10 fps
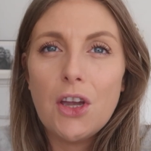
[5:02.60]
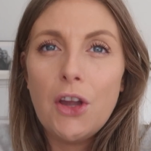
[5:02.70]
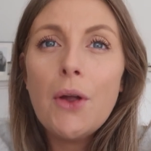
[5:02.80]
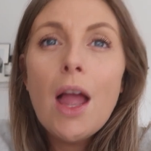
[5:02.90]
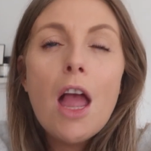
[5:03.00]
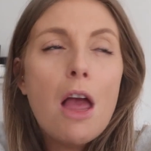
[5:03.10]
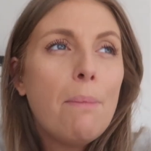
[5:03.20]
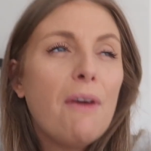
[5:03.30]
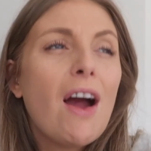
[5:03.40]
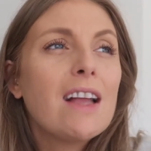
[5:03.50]
too.
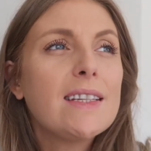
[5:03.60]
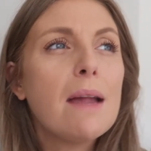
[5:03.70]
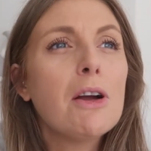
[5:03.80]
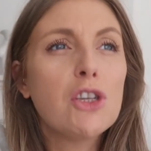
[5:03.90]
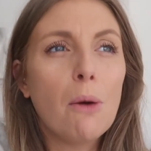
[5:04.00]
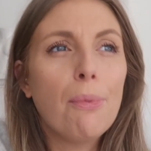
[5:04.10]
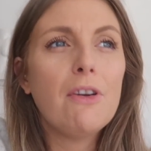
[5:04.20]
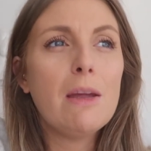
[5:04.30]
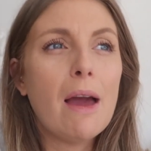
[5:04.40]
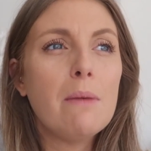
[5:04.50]
But if I had to say my top
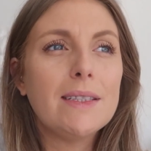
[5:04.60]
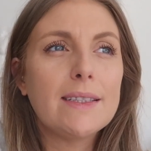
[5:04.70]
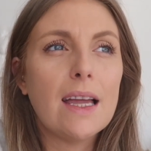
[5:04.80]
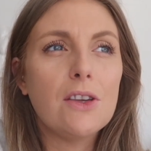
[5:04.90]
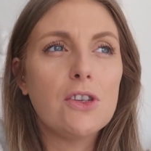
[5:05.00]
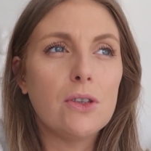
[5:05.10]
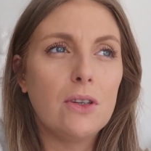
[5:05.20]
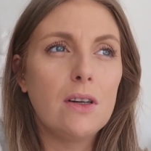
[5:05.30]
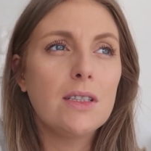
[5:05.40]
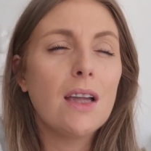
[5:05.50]
three baby
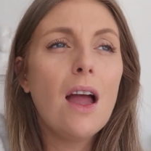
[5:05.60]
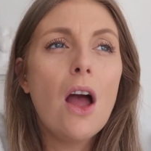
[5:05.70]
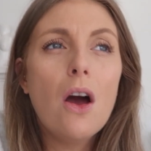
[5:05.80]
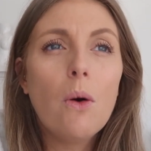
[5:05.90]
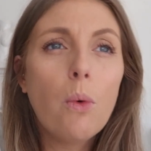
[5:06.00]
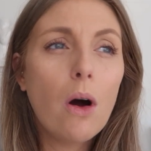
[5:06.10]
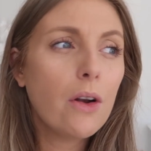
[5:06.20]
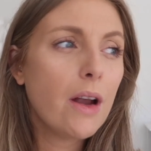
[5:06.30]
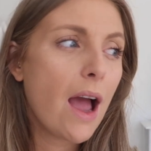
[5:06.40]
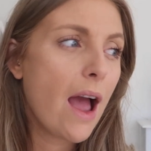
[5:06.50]
essentials,
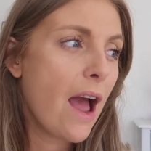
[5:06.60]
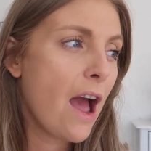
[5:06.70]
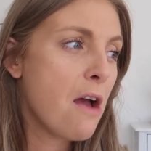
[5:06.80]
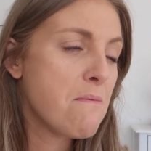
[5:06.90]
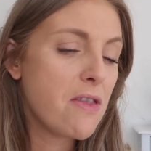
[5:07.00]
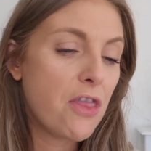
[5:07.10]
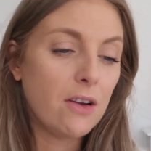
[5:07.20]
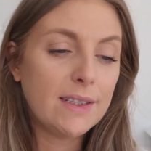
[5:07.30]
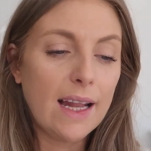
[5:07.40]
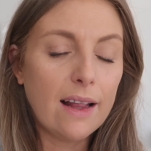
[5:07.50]
one, um,
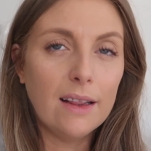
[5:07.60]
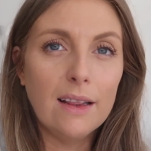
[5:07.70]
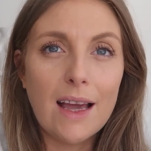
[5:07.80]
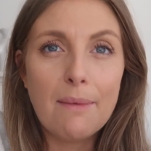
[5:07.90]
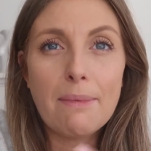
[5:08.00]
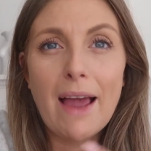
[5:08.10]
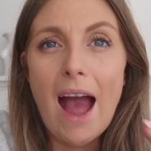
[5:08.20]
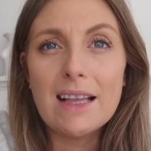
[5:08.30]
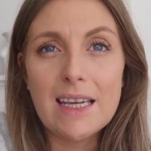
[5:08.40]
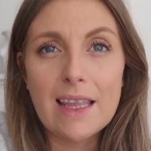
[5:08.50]
those little
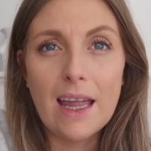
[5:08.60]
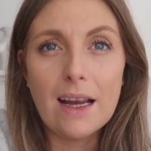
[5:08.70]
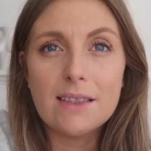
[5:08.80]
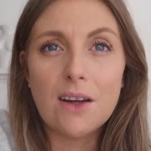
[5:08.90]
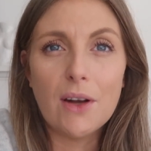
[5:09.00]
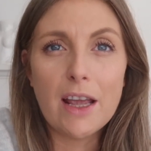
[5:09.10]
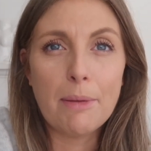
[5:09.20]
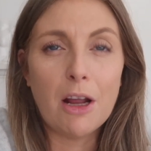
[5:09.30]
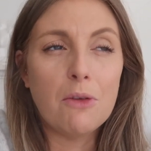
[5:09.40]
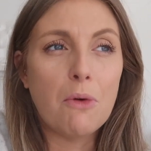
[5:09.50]
caddy things, I'll link
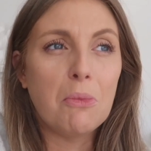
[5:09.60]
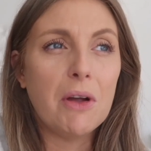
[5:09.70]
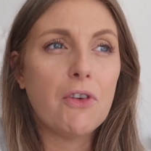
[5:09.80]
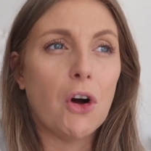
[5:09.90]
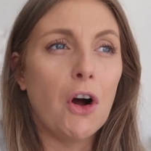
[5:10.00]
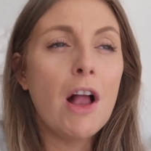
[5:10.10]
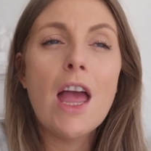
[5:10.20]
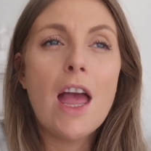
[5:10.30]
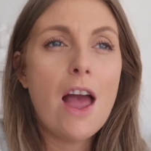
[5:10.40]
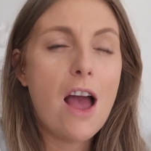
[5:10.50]
below the one we've got.
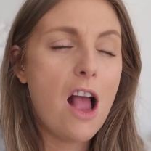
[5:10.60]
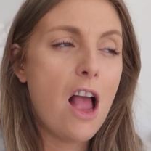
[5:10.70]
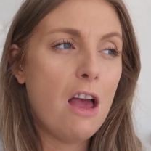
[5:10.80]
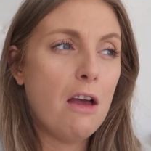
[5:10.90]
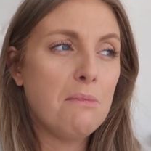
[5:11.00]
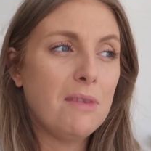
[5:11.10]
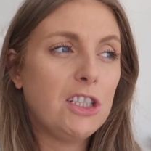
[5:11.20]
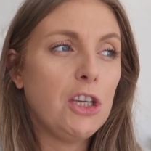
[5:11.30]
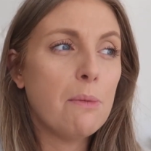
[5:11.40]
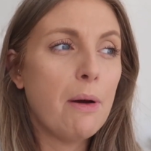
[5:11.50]
Um,
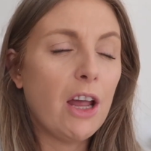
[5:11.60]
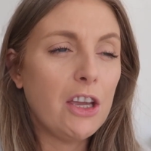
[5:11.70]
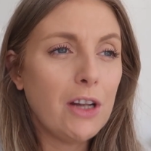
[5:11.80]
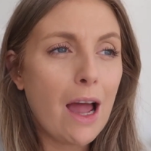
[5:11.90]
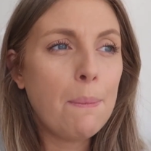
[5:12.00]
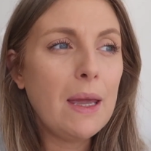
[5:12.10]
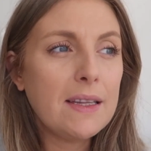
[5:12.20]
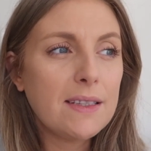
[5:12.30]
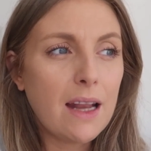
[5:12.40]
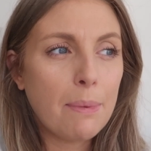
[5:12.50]
so you can put like your
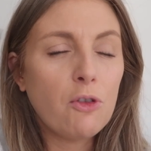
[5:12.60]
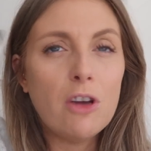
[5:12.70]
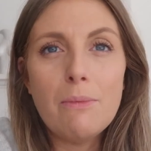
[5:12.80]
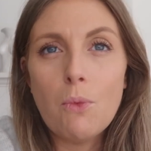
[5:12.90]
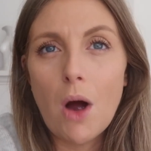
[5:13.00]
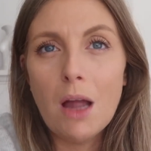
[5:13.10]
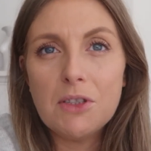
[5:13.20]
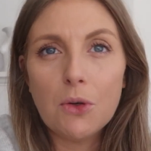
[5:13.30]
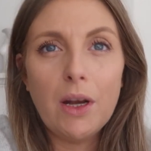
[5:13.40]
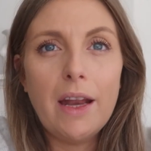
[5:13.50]
nappies, nappy cream,
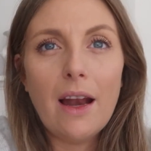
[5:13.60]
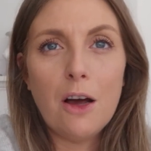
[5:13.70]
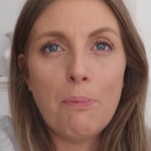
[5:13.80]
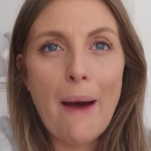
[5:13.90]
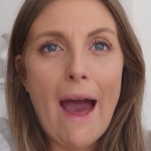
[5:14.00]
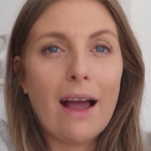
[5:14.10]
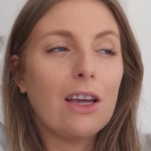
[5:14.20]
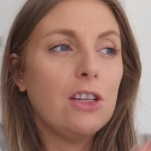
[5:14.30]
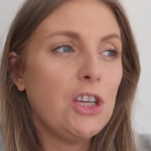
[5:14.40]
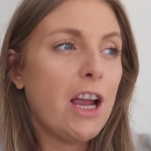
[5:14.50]
wipes all in a little bag
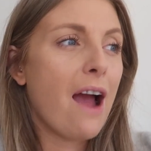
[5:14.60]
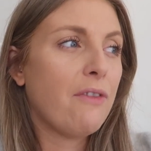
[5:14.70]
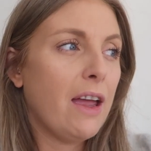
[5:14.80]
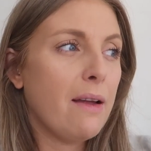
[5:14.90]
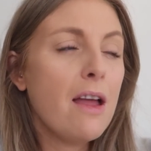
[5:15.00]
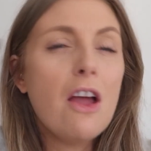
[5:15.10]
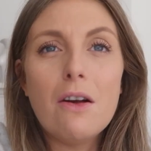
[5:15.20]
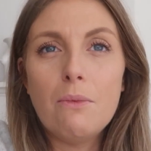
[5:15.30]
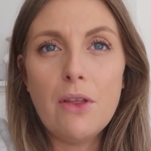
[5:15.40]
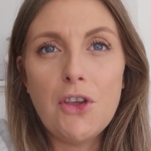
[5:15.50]
and you have it
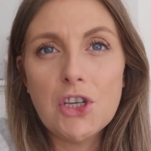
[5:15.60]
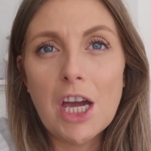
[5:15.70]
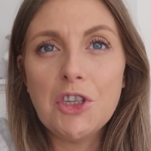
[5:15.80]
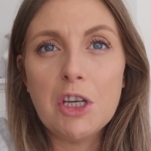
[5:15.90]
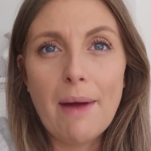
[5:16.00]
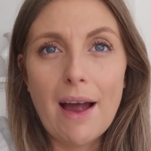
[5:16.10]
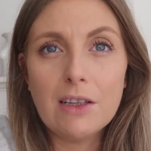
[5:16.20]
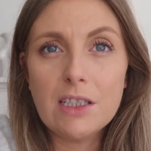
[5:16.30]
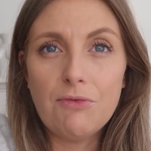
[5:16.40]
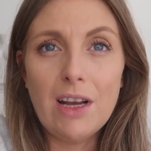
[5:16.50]
with your changing
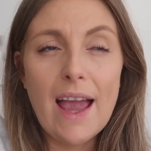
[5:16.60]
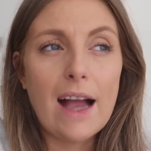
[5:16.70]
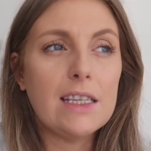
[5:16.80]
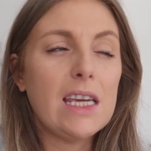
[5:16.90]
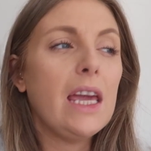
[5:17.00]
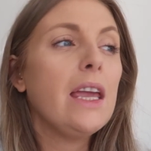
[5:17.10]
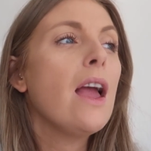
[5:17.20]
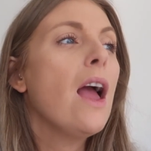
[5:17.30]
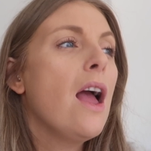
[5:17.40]
mats, really handy.